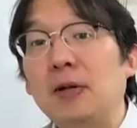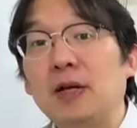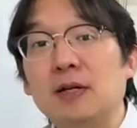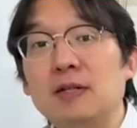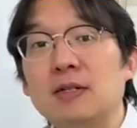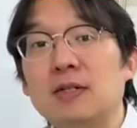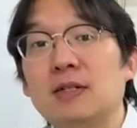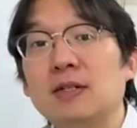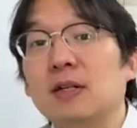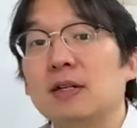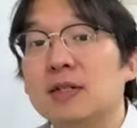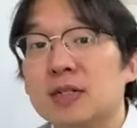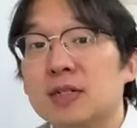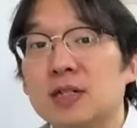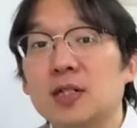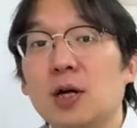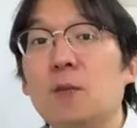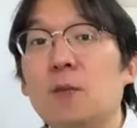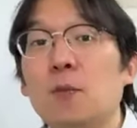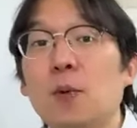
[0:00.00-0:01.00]
Because
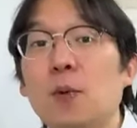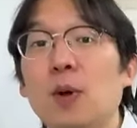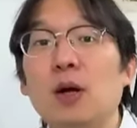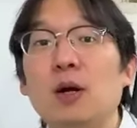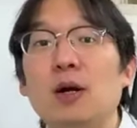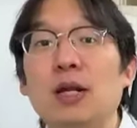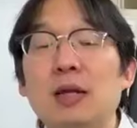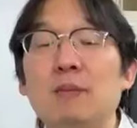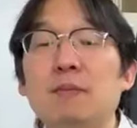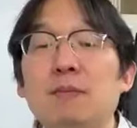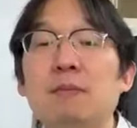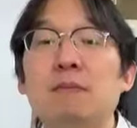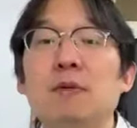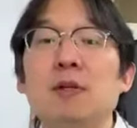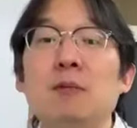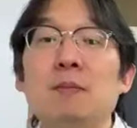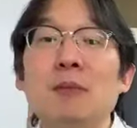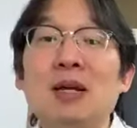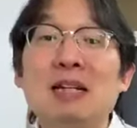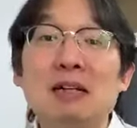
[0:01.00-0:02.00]
somewhere
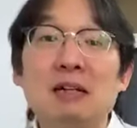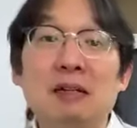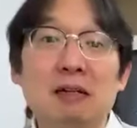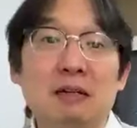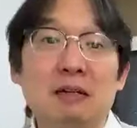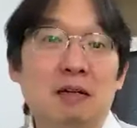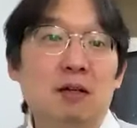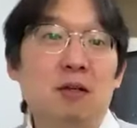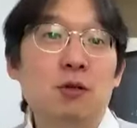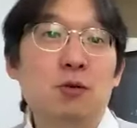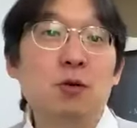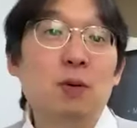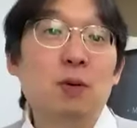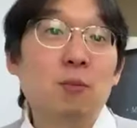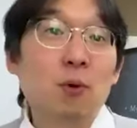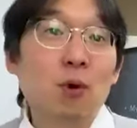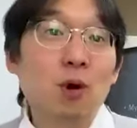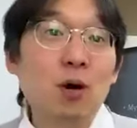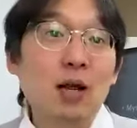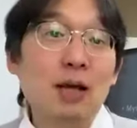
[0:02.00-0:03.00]
in the middle, you
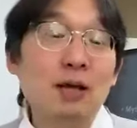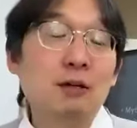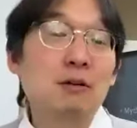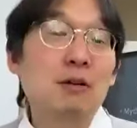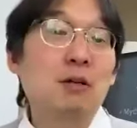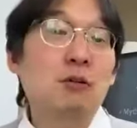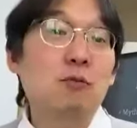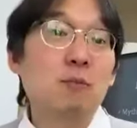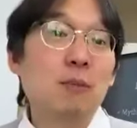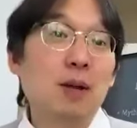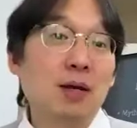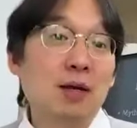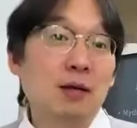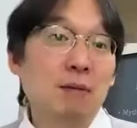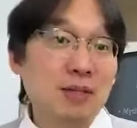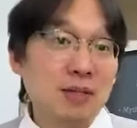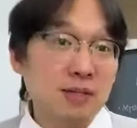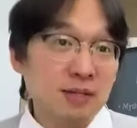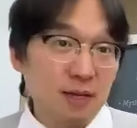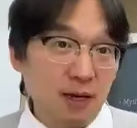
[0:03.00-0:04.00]
are more likely to
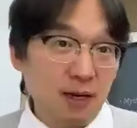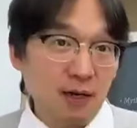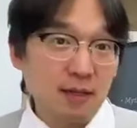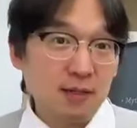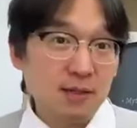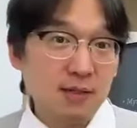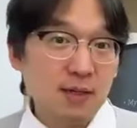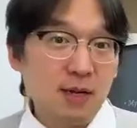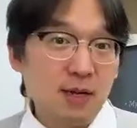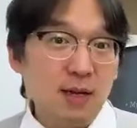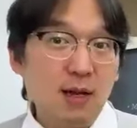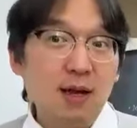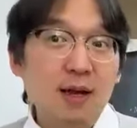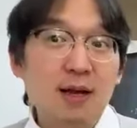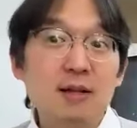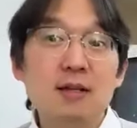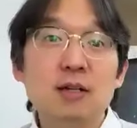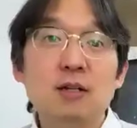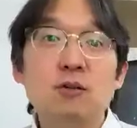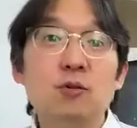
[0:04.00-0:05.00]
make mistakes.
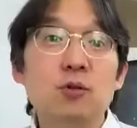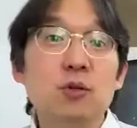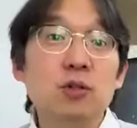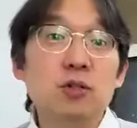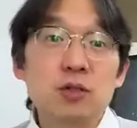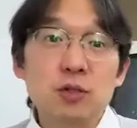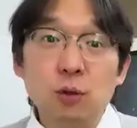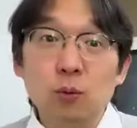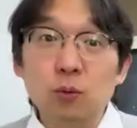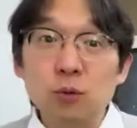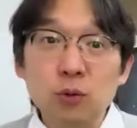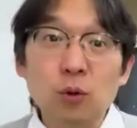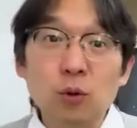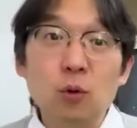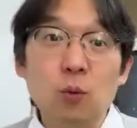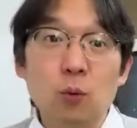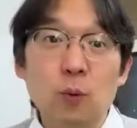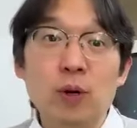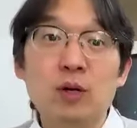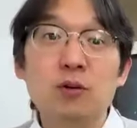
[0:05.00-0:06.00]
And then you just don't
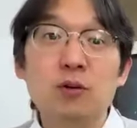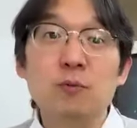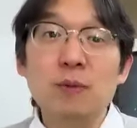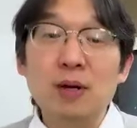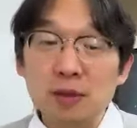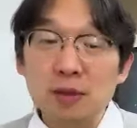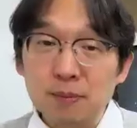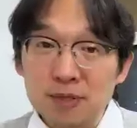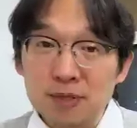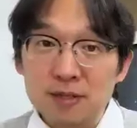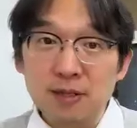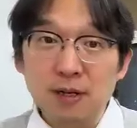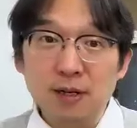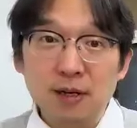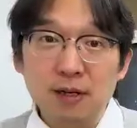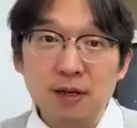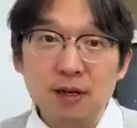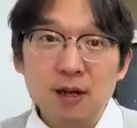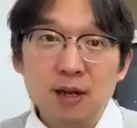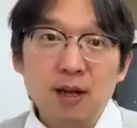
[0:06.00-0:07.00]
know where you made a
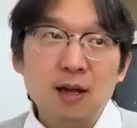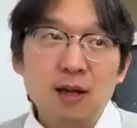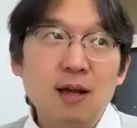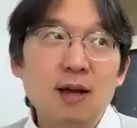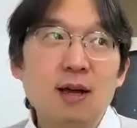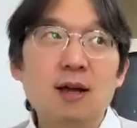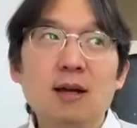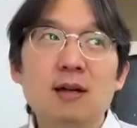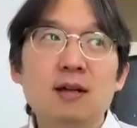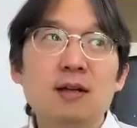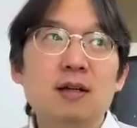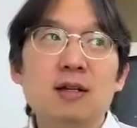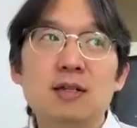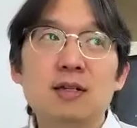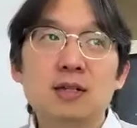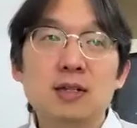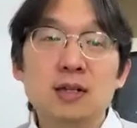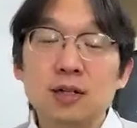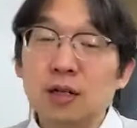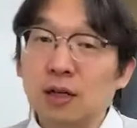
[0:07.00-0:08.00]
mistake. And
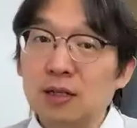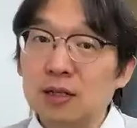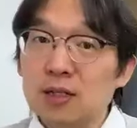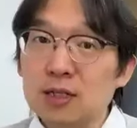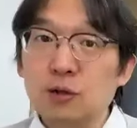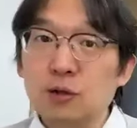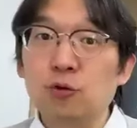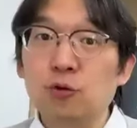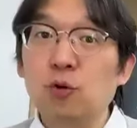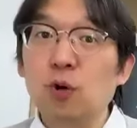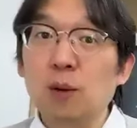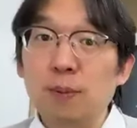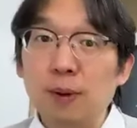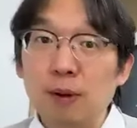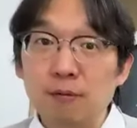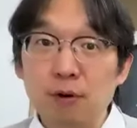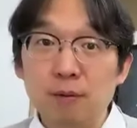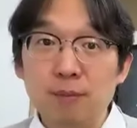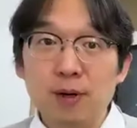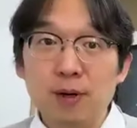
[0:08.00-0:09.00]
it's going to screw
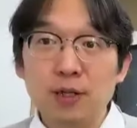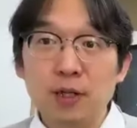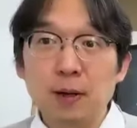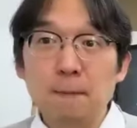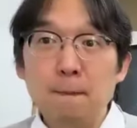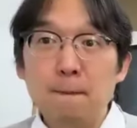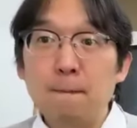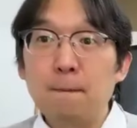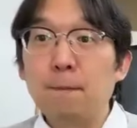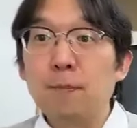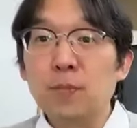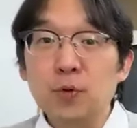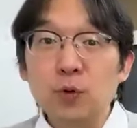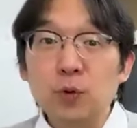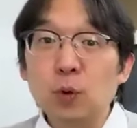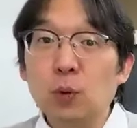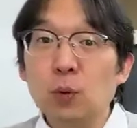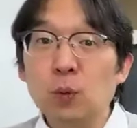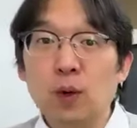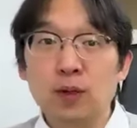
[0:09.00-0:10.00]
up everybody.
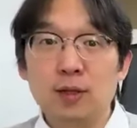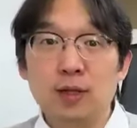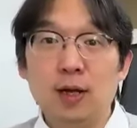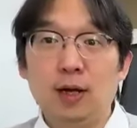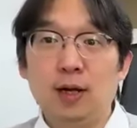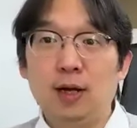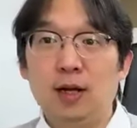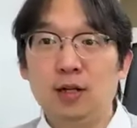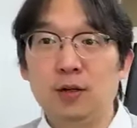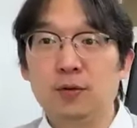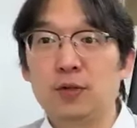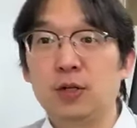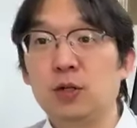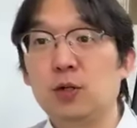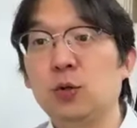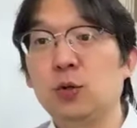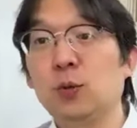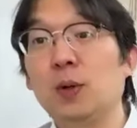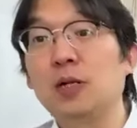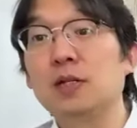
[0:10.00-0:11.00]
You don't want that kind of
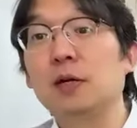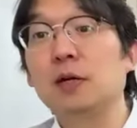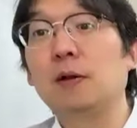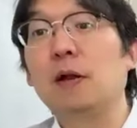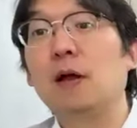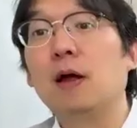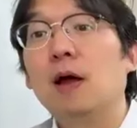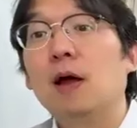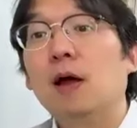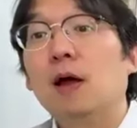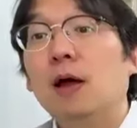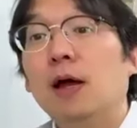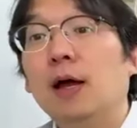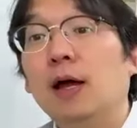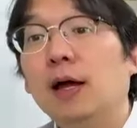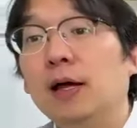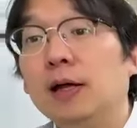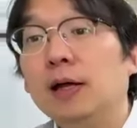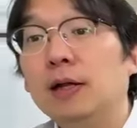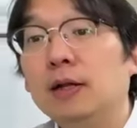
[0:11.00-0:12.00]
situation.
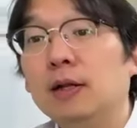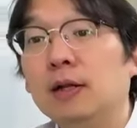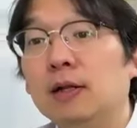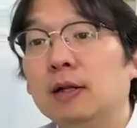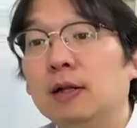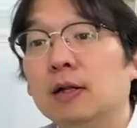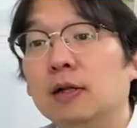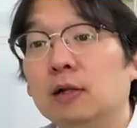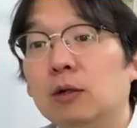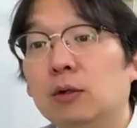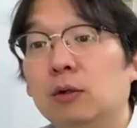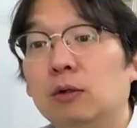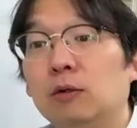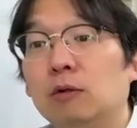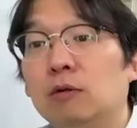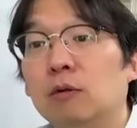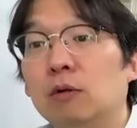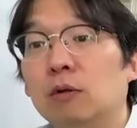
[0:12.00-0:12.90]
And